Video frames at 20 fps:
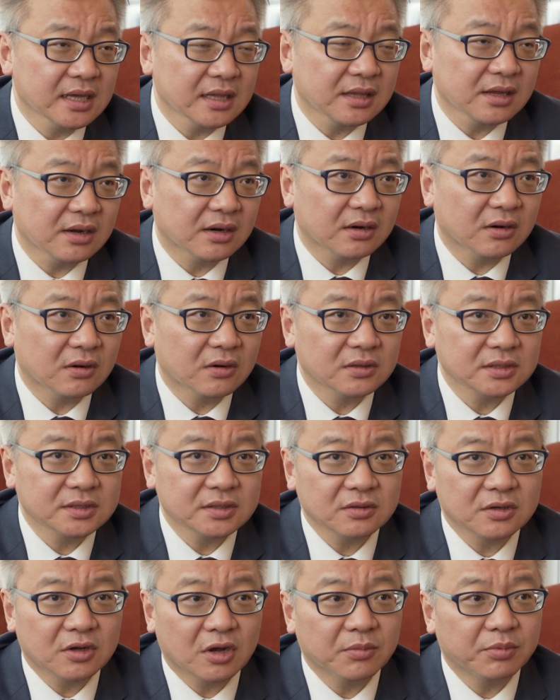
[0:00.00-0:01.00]
There are
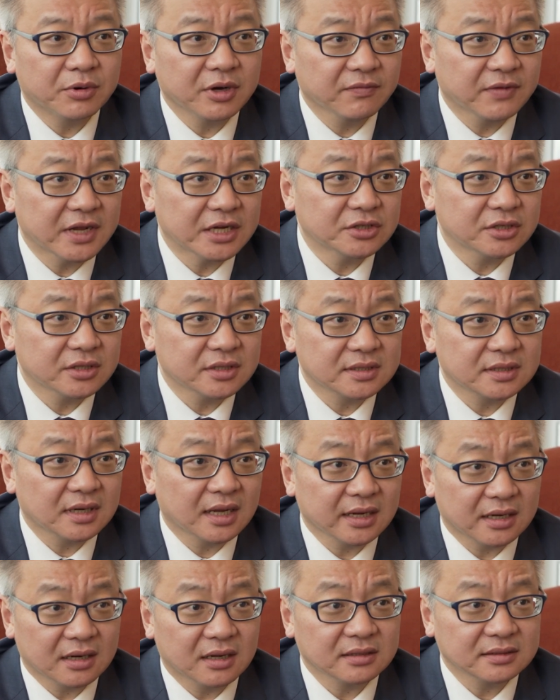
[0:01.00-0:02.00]
also corporate ventures
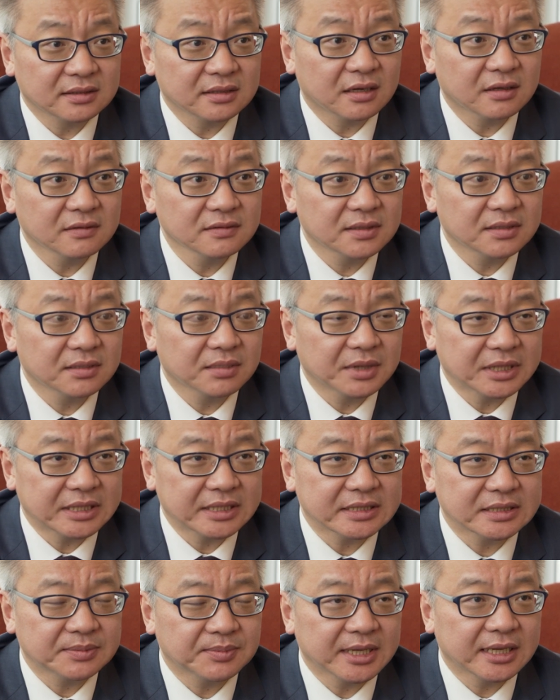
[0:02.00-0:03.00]
like ourselves
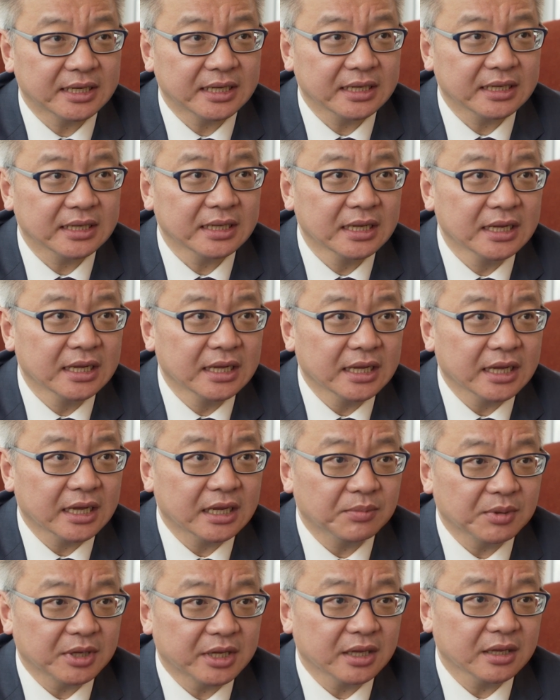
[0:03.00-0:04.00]
participating
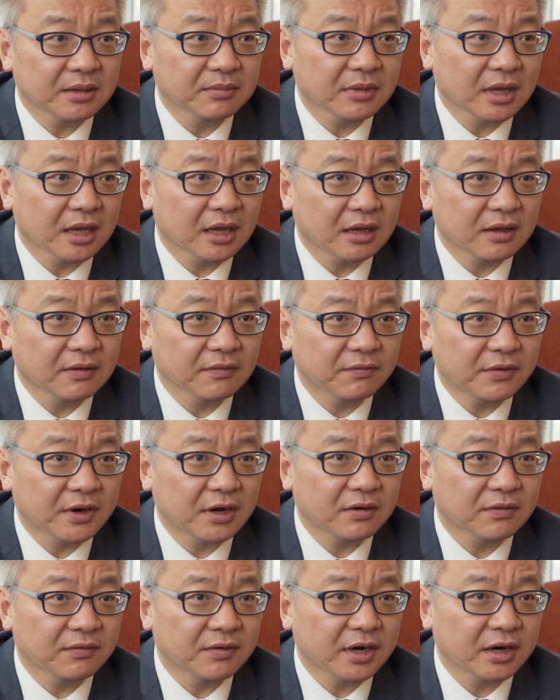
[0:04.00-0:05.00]
and became
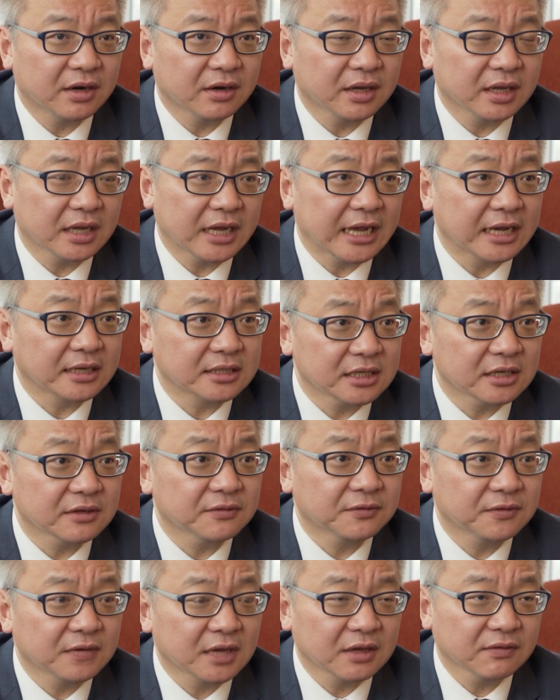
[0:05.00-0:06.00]
very, very
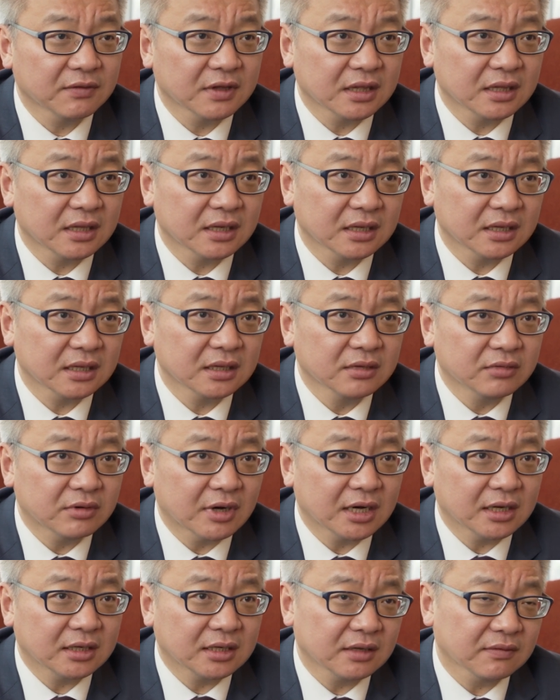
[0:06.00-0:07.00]
active given the
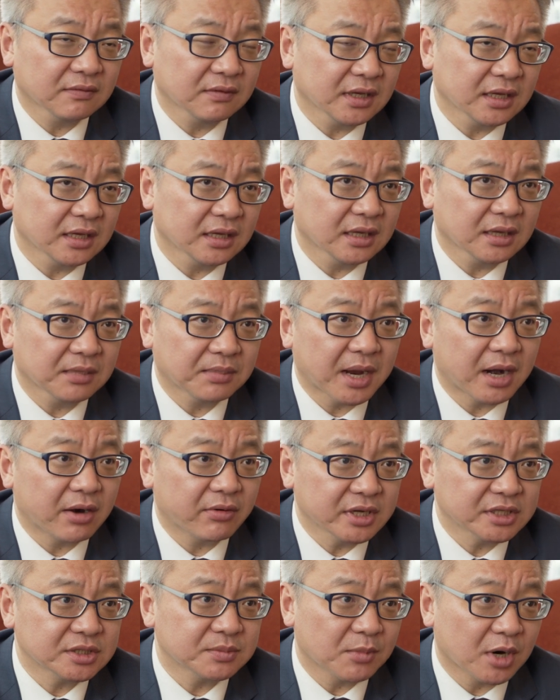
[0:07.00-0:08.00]
relatively
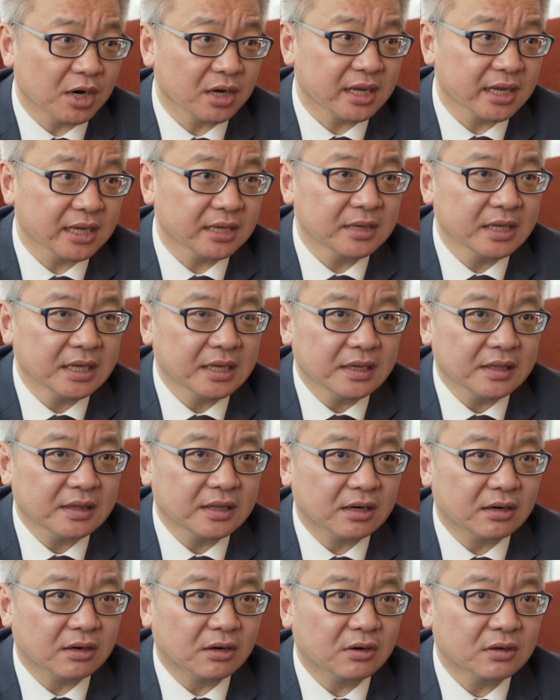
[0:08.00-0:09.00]
bearish market.
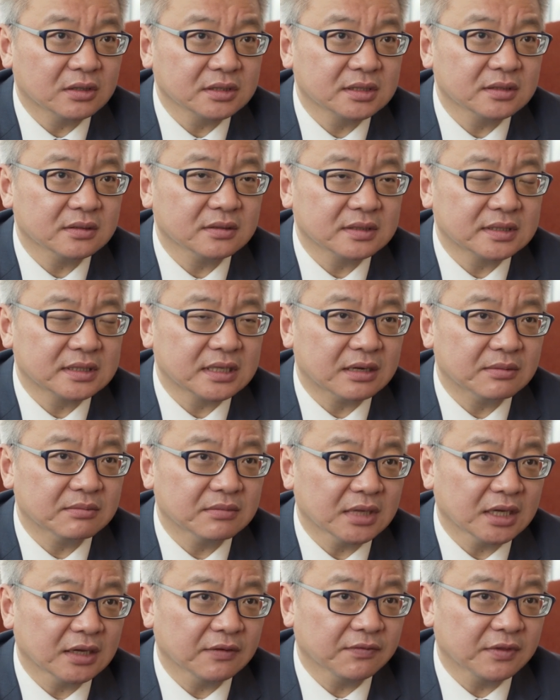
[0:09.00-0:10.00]
There are also
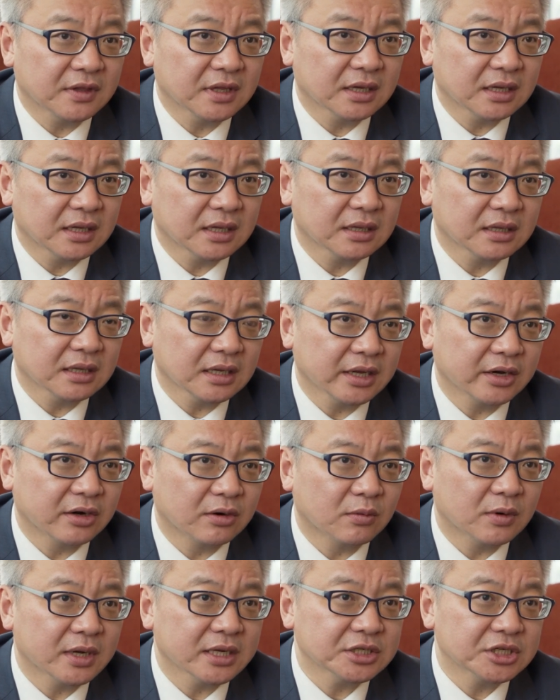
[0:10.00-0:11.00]
some of the
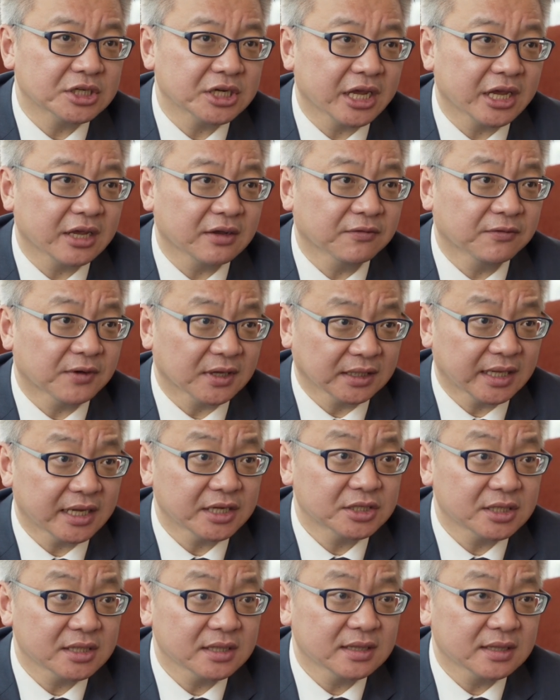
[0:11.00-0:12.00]
layer 1 chain
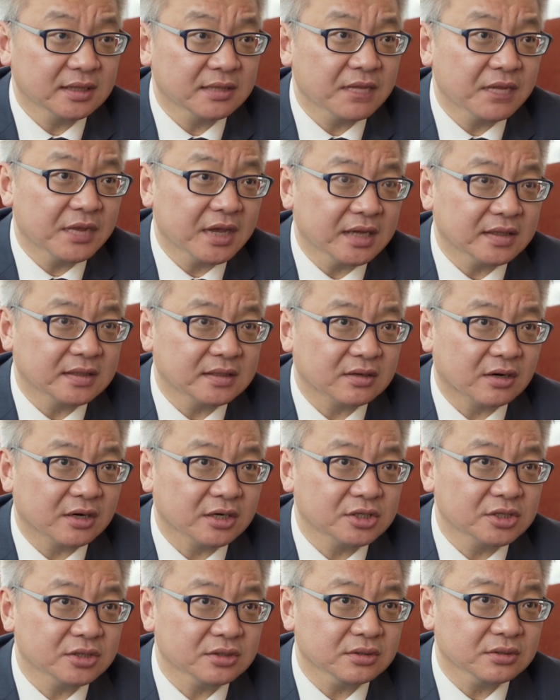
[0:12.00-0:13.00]
foundations. They
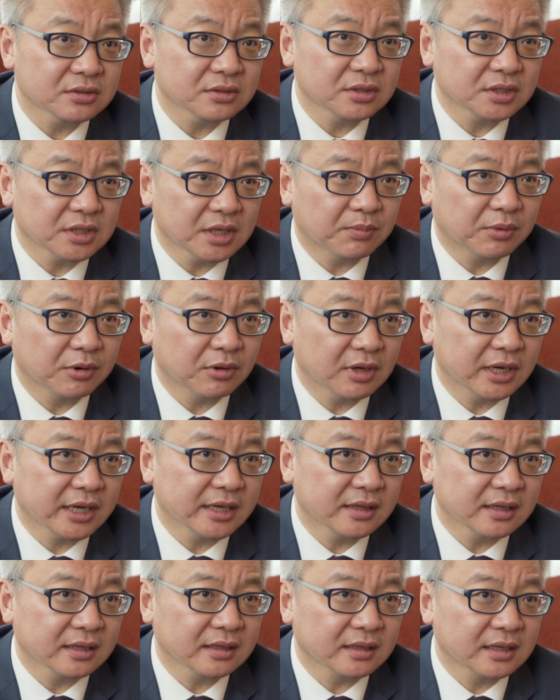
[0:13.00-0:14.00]
start to
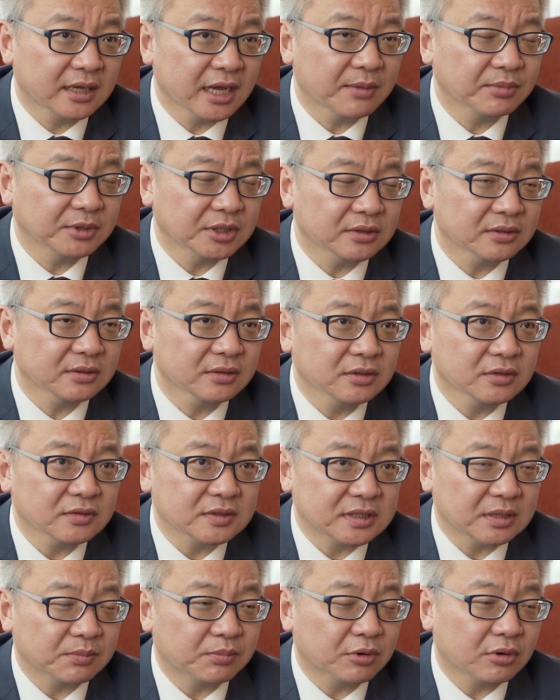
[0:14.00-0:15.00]
deploy the capital to
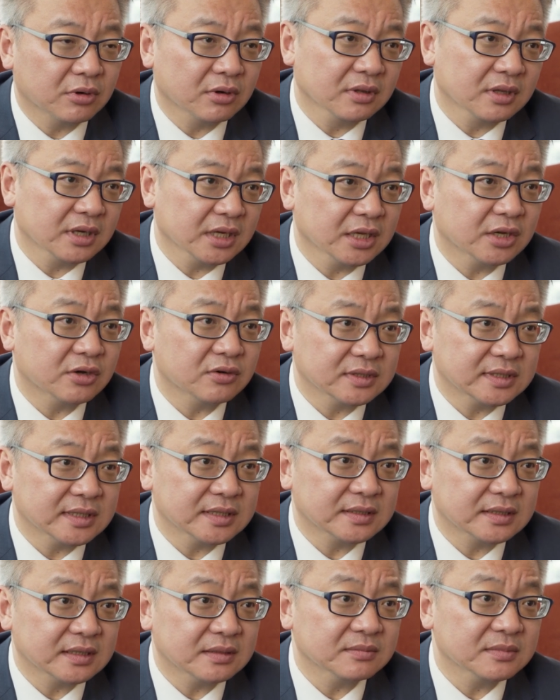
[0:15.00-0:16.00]
support the
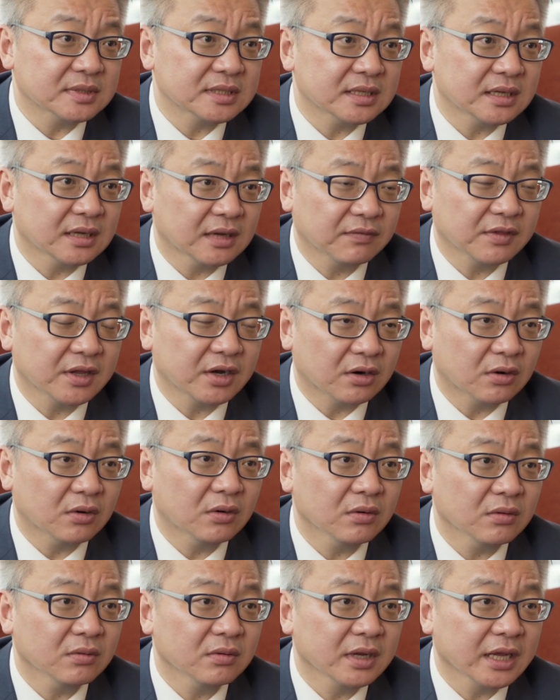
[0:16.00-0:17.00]
ecosystems of their
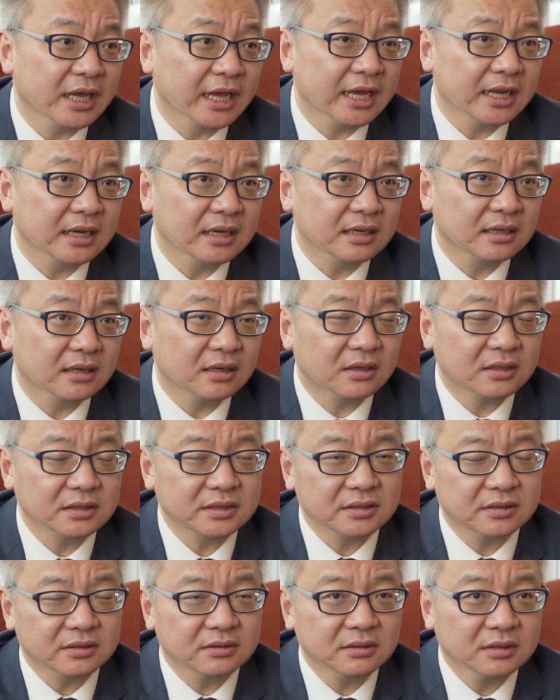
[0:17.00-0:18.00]
own and
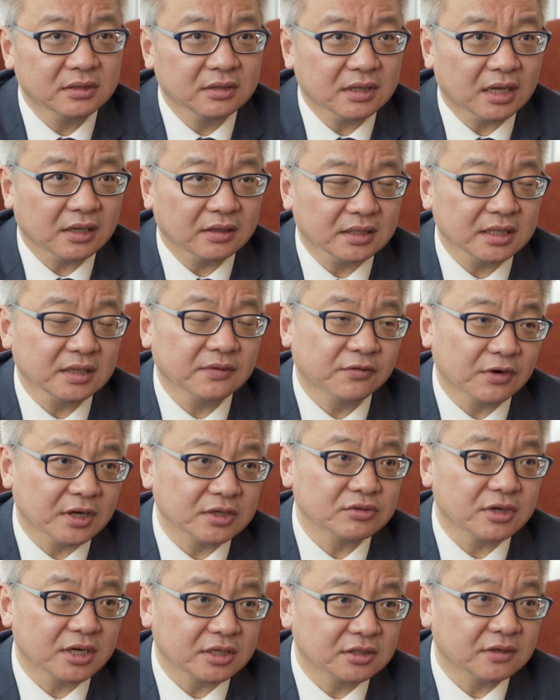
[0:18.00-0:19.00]
also on the
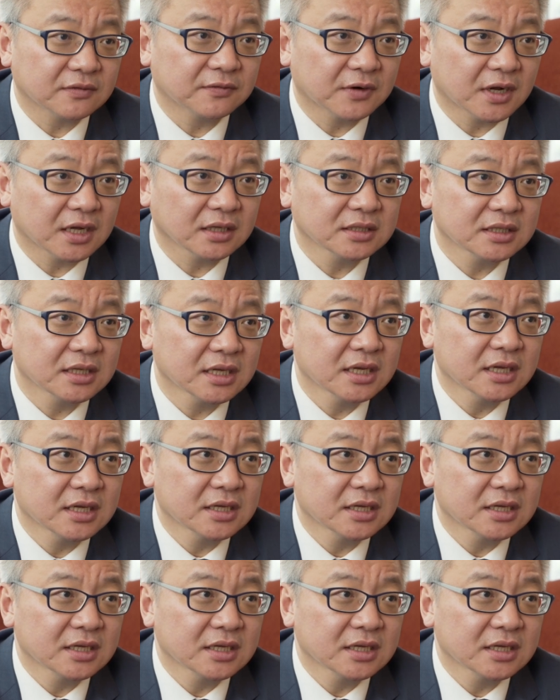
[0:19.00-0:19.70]
infrastructure front.